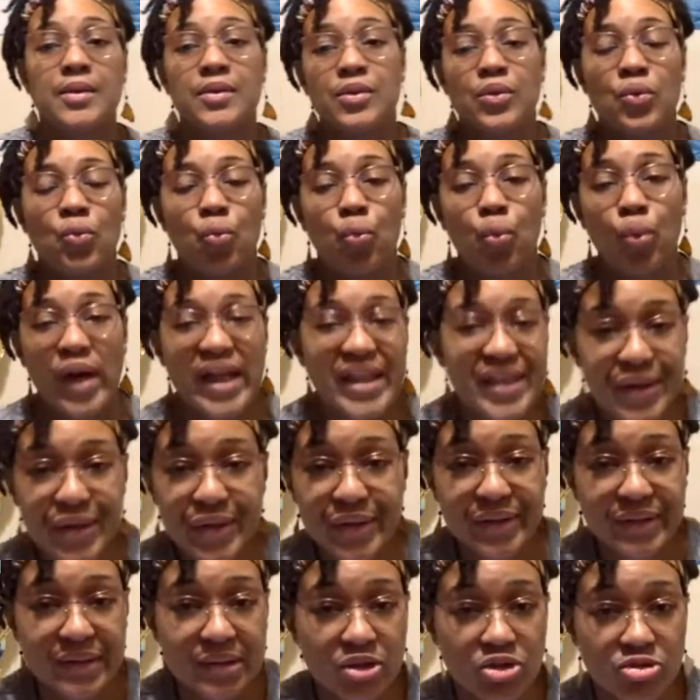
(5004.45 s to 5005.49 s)

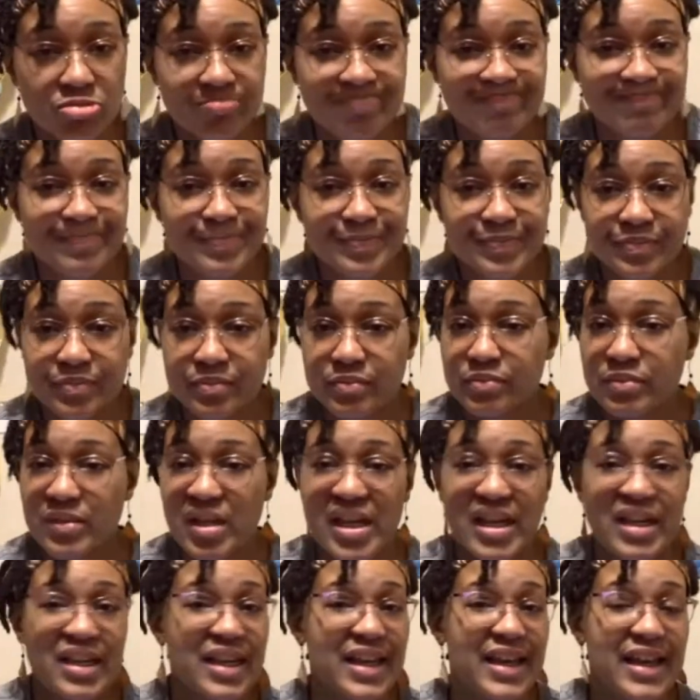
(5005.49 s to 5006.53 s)
Weather,
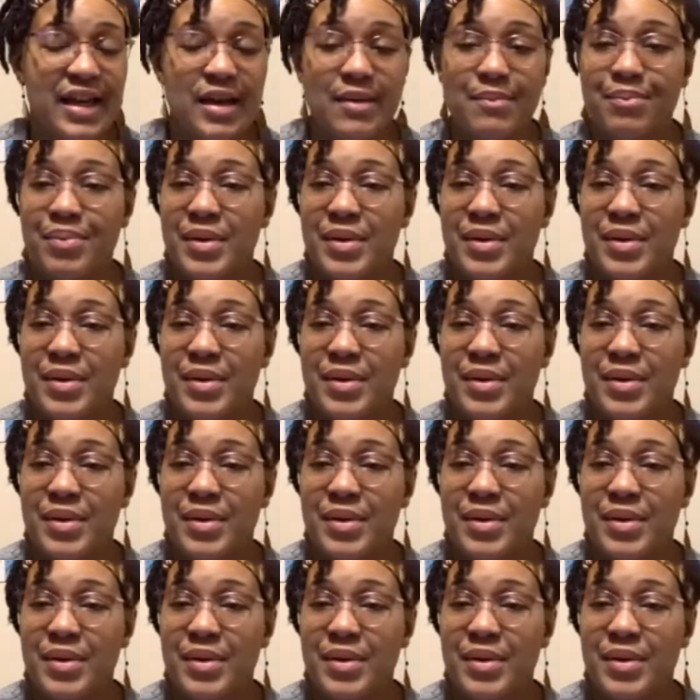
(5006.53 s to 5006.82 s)
it can't